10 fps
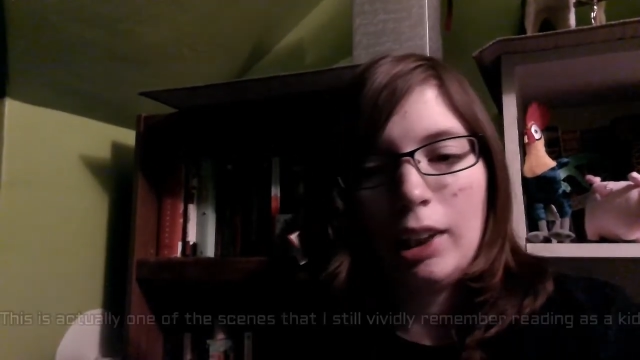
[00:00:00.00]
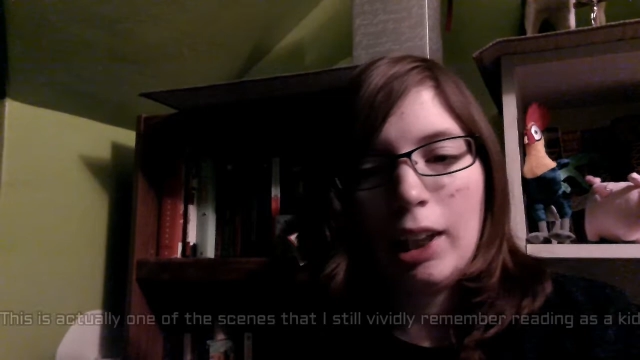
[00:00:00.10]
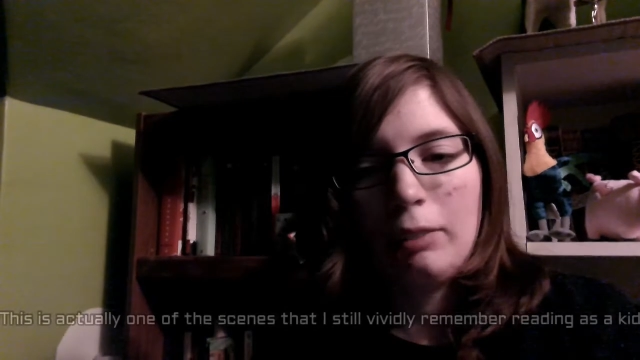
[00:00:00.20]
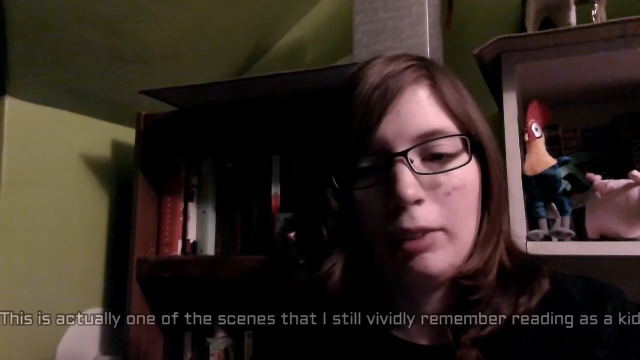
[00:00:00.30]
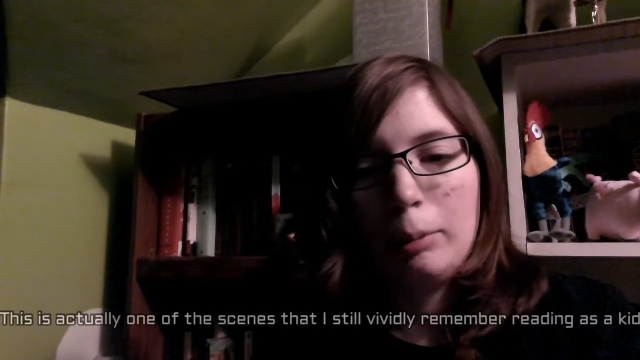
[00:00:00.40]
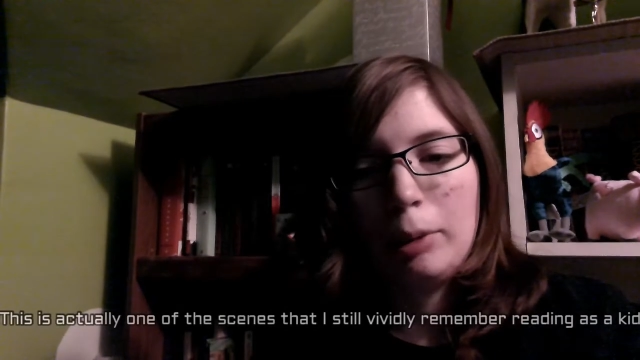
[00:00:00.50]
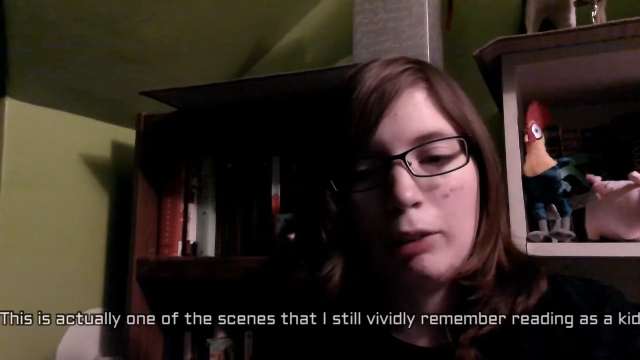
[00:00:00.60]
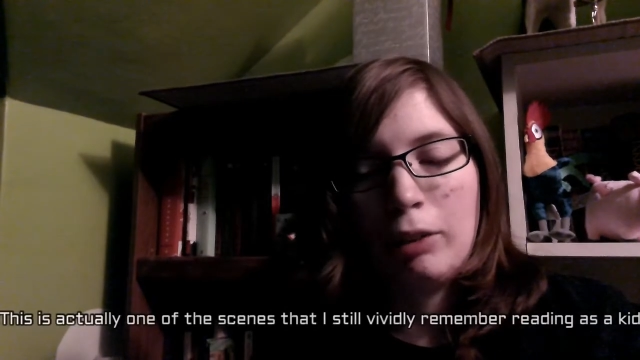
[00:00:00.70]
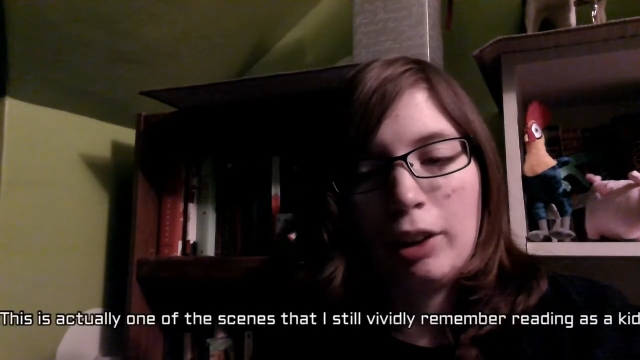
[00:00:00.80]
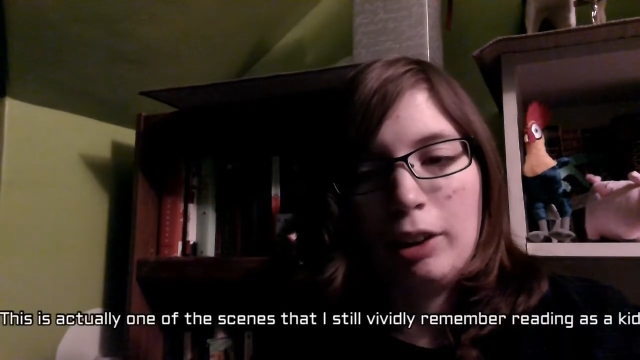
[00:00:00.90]
They gave her the
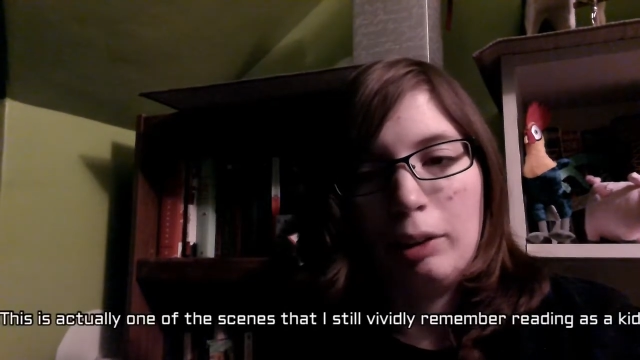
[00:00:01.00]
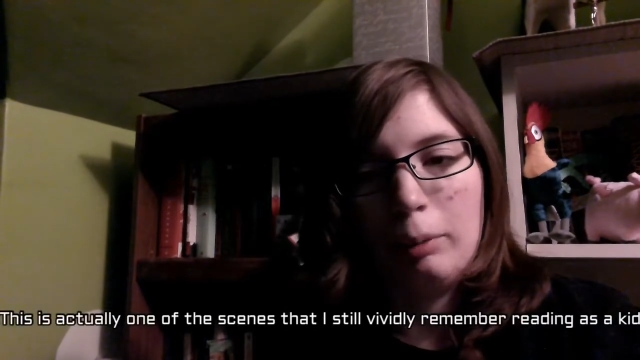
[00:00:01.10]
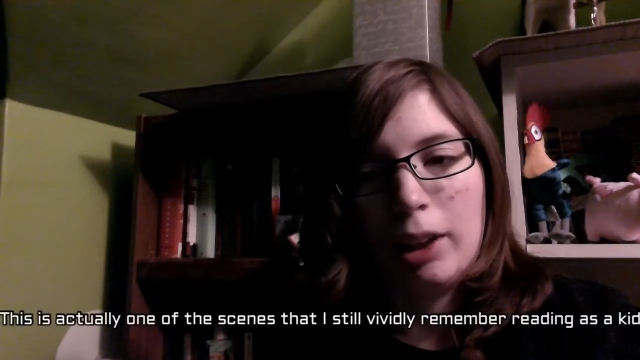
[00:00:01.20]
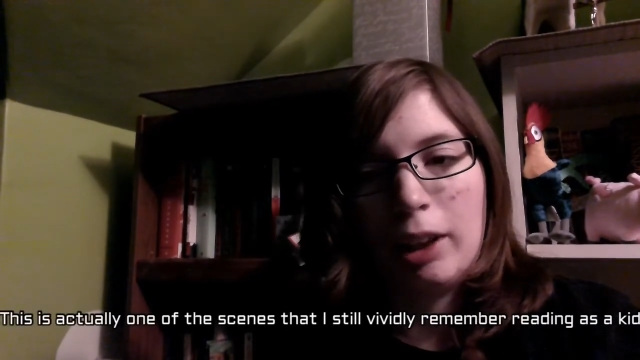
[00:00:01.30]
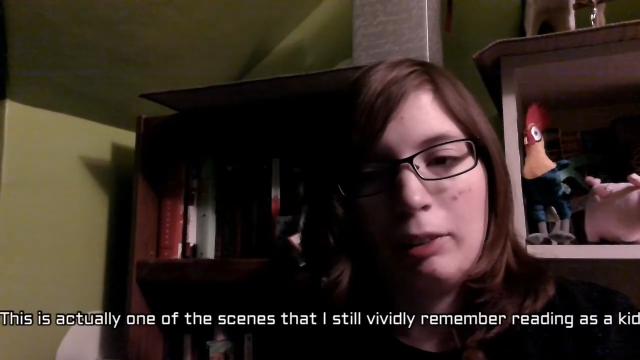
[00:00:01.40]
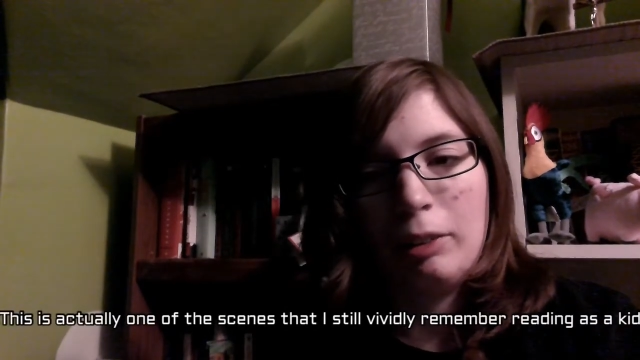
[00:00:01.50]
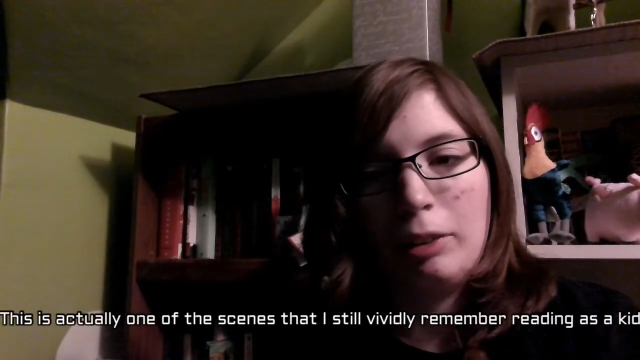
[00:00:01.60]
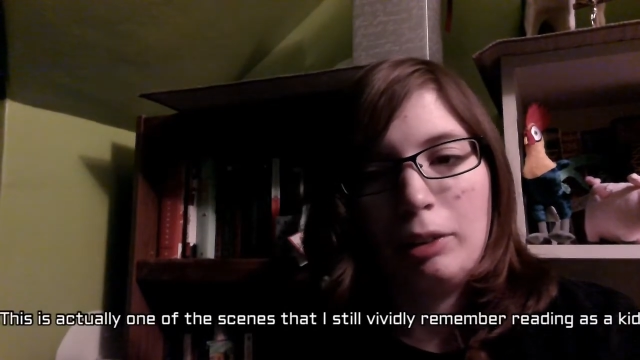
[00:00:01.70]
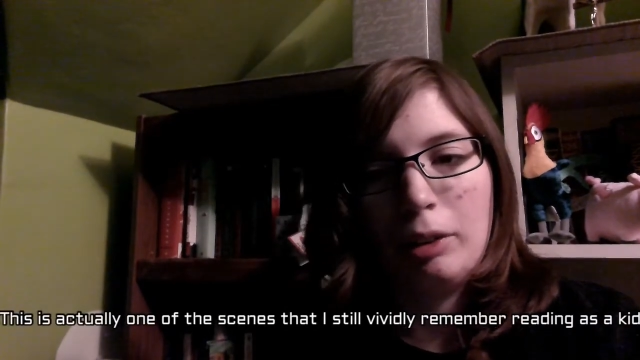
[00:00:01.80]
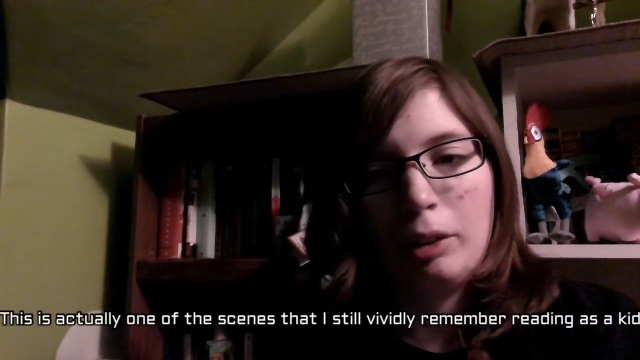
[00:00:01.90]
morphing cube, allowed her
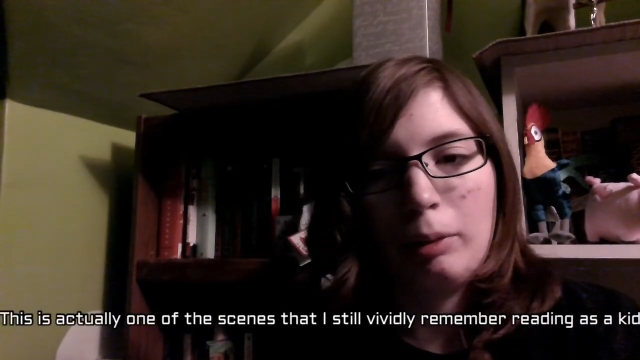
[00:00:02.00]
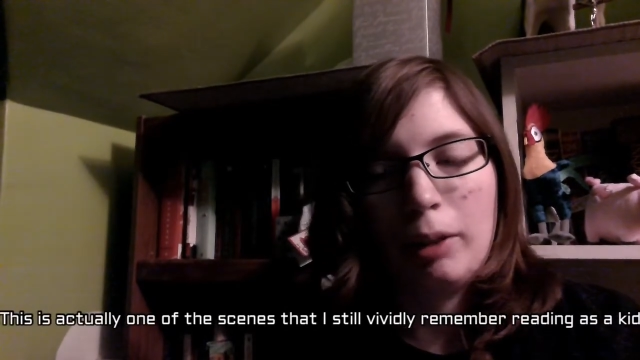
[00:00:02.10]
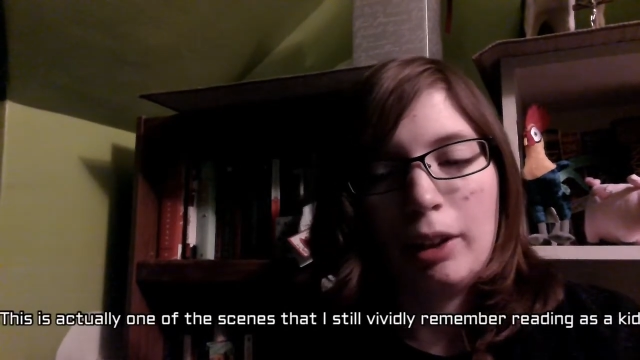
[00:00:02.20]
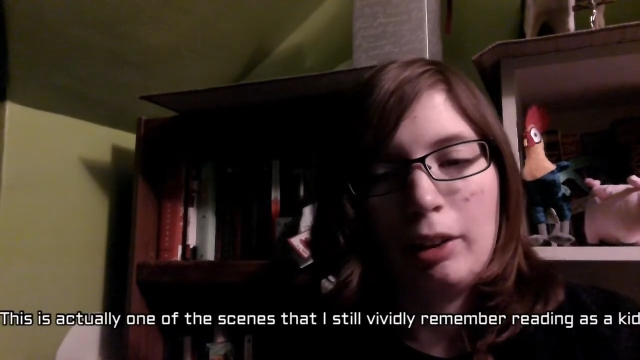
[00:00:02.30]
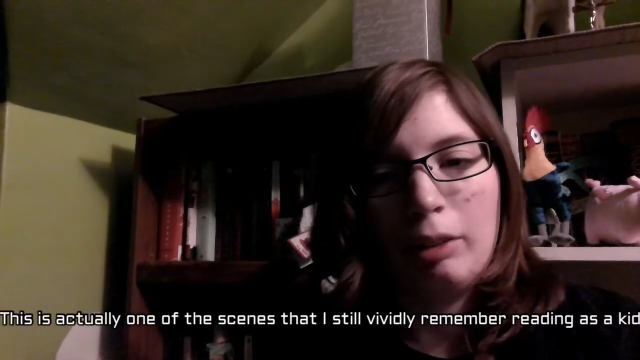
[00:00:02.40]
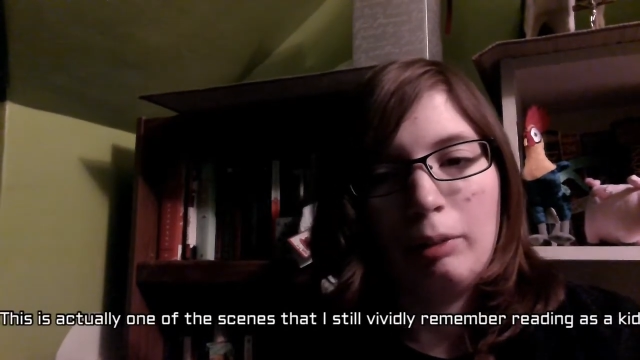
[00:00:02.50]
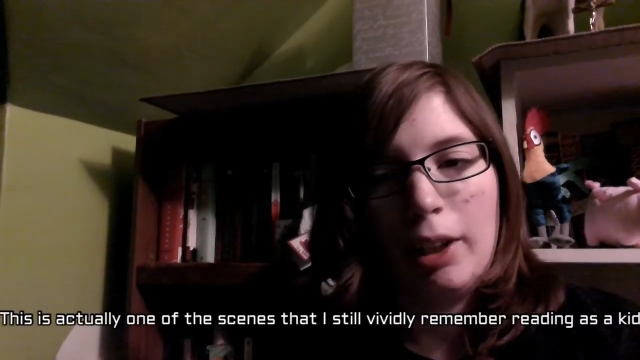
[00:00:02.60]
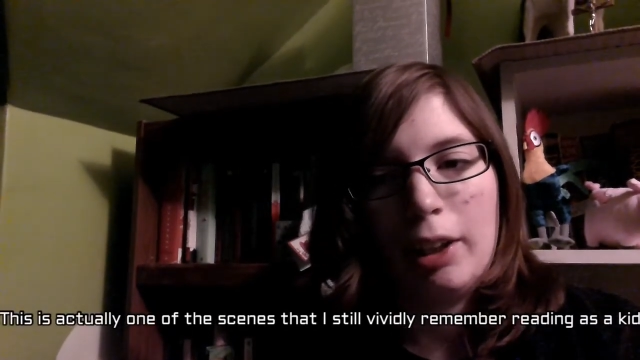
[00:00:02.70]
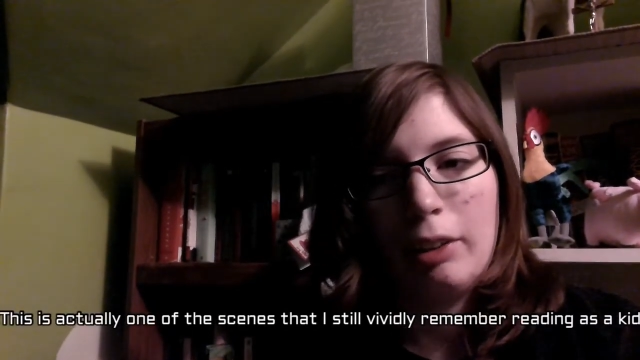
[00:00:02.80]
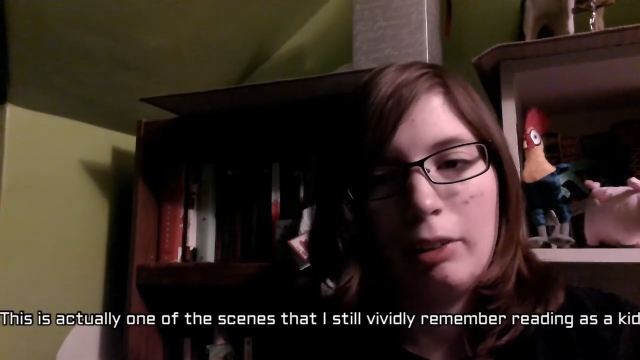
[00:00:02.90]
to acquire a
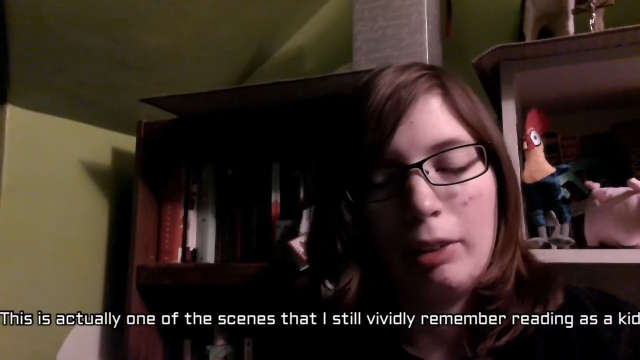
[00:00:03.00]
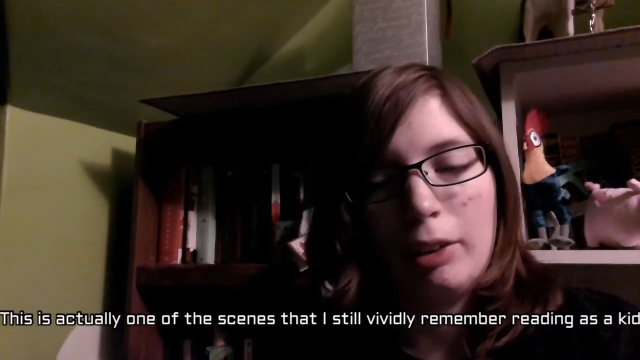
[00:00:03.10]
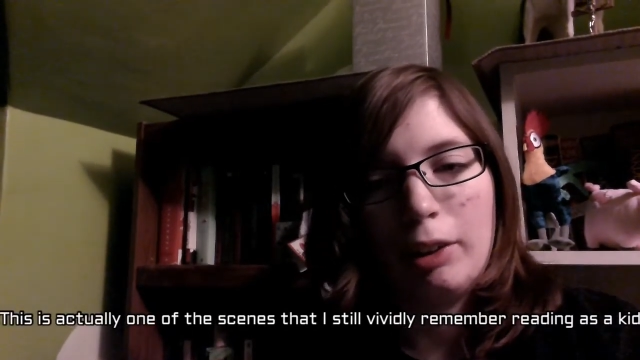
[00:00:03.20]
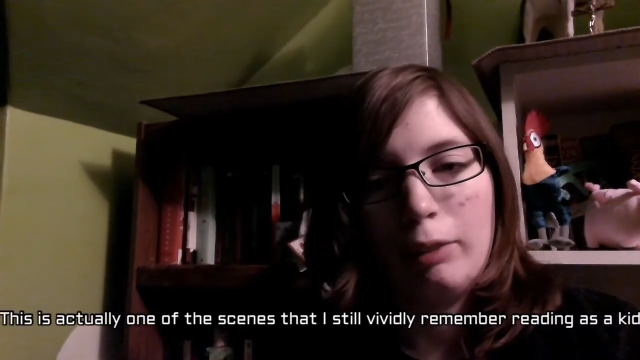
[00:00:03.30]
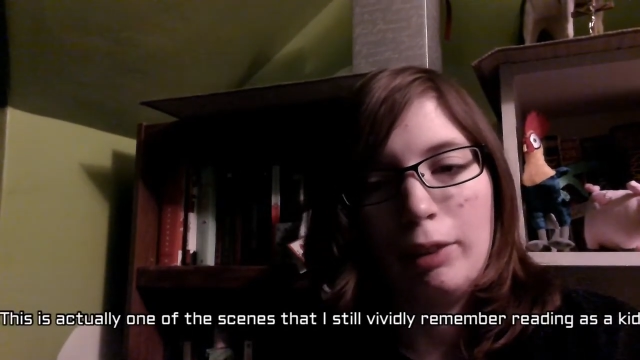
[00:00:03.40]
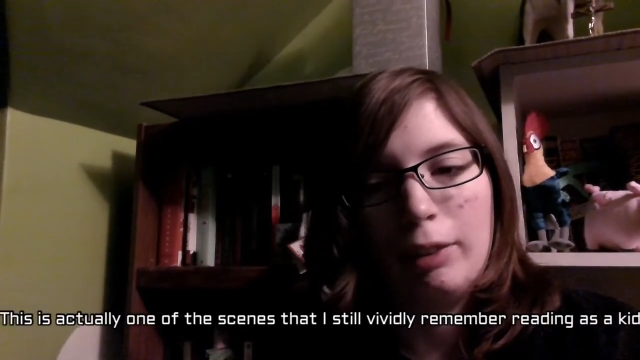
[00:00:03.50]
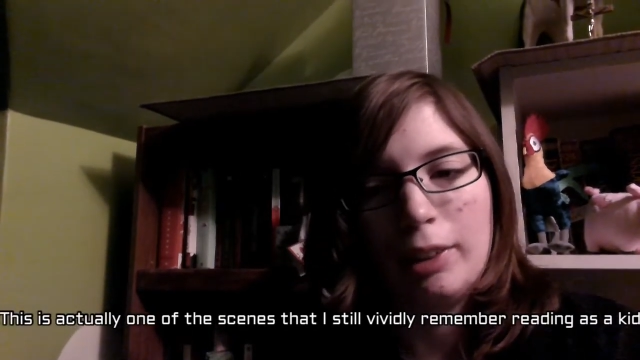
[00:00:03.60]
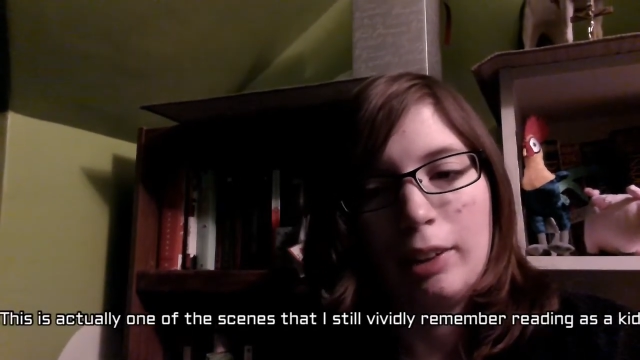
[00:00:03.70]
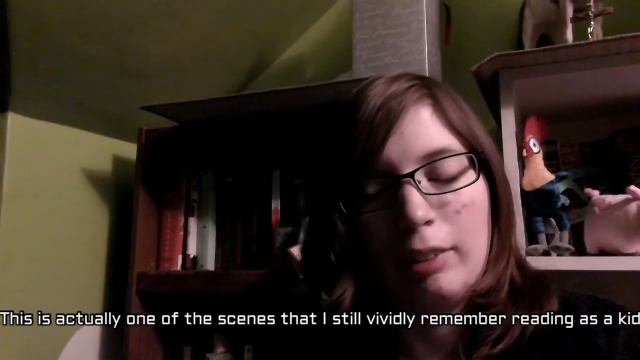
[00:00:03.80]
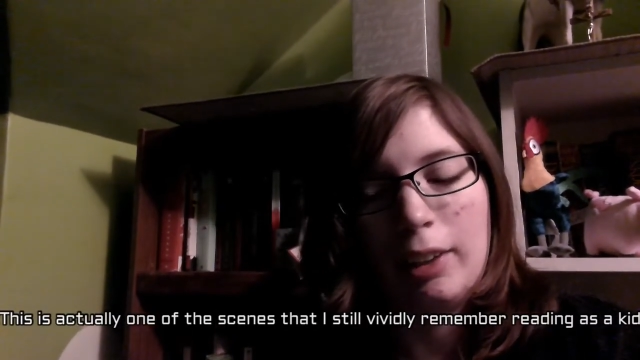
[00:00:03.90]
whale or a dolphin or
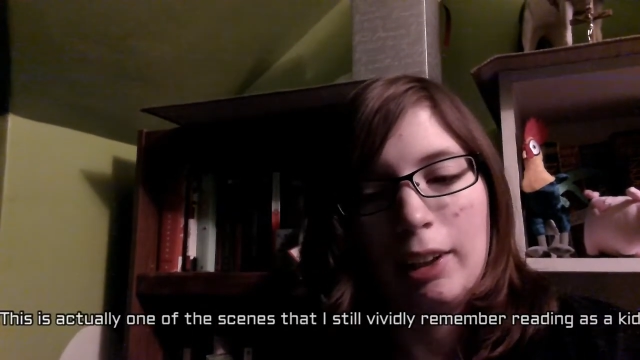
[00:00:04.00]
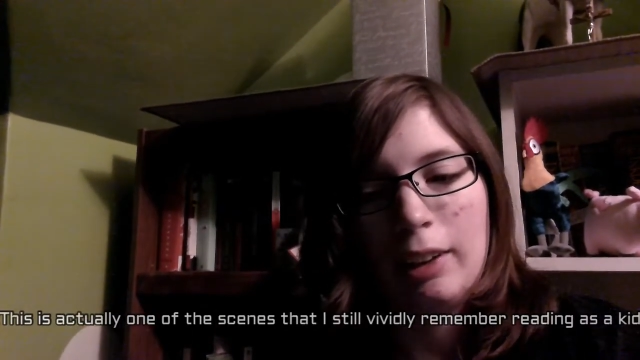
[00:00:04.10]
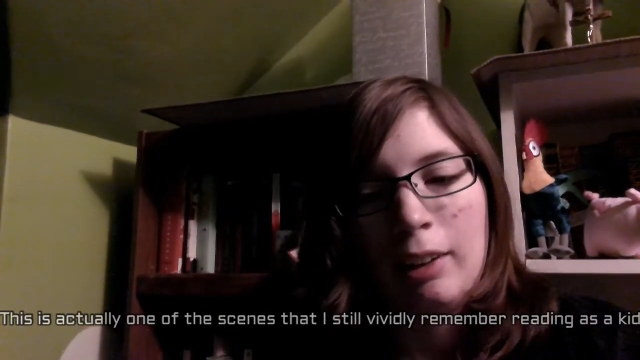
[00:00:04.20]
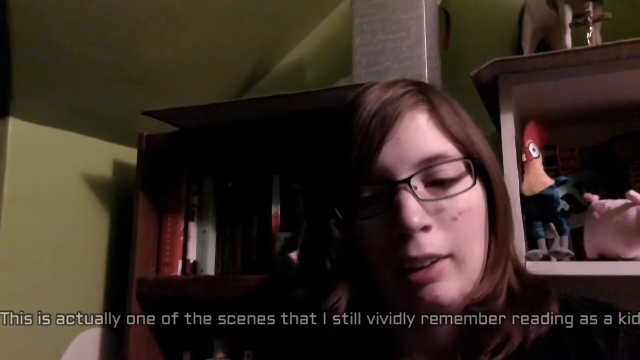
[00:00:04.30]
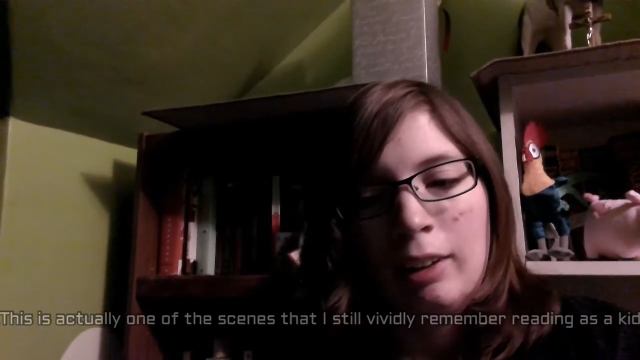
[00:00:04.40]
something,